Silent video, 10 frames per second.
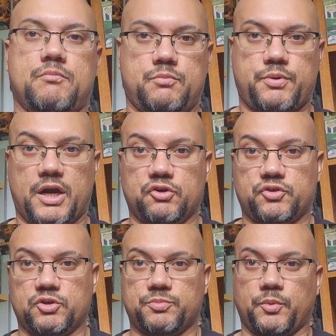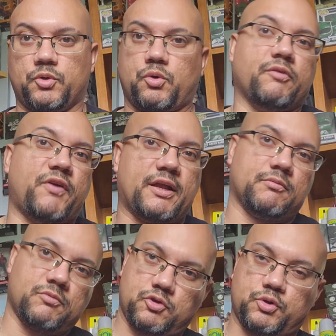prior service Marine Corps. In fact,
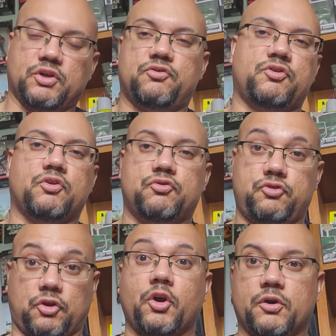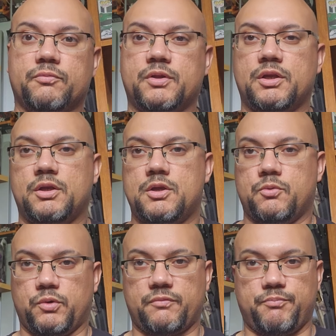Chris served
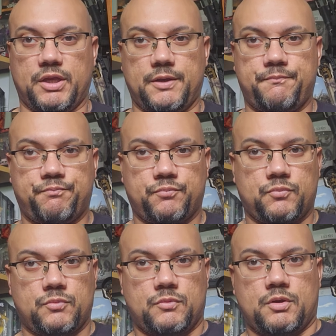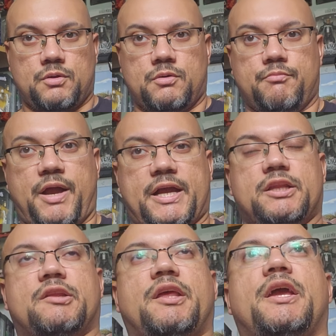with me back in
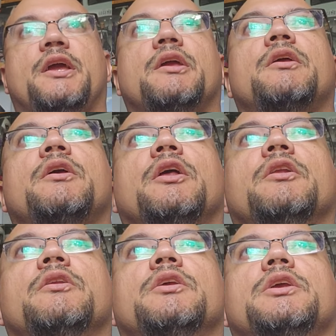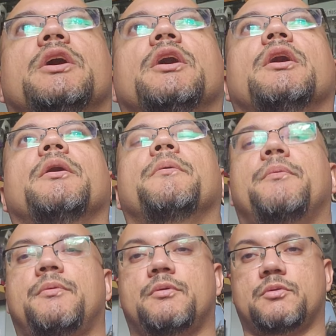the day in the
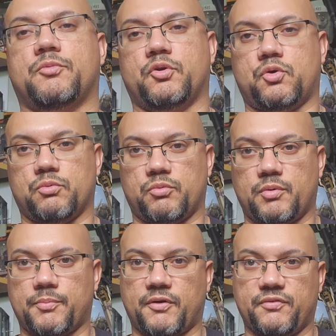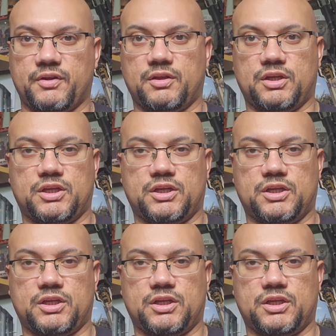Marine Corps when we were both in